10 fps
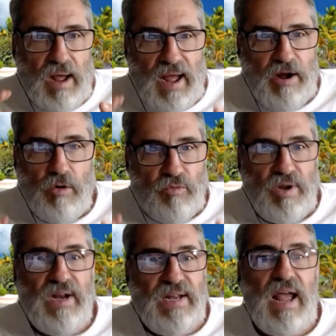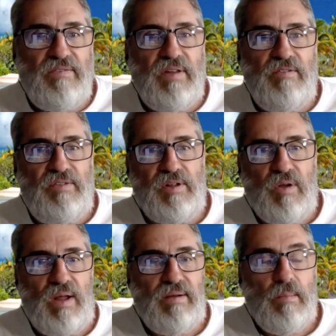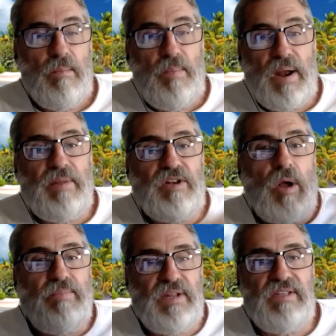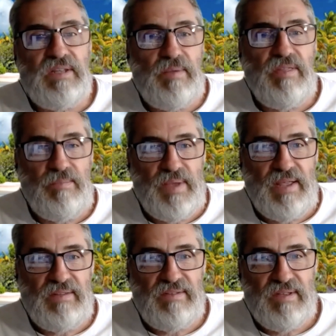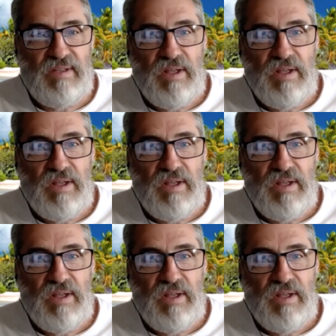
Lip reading: I don't really have love for God, but I'm adopting some other means.